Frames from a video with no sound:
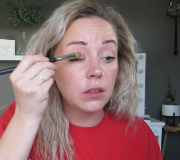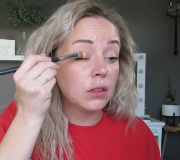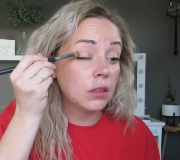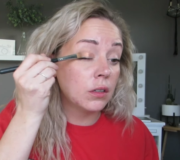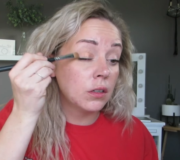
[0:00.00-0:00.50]

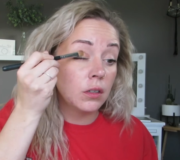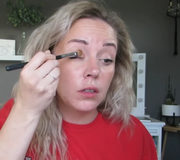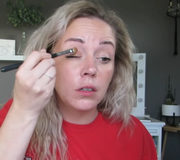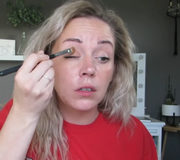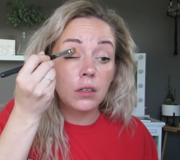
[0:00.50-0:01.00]

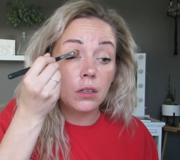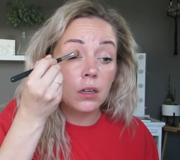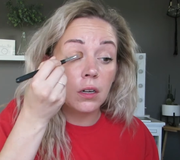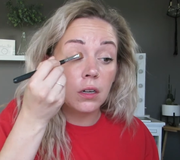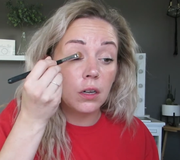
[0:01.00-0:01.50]

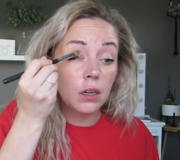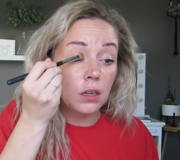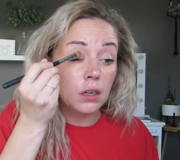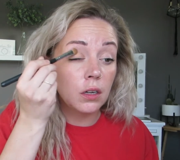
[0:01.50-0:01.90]
Nobody speaks.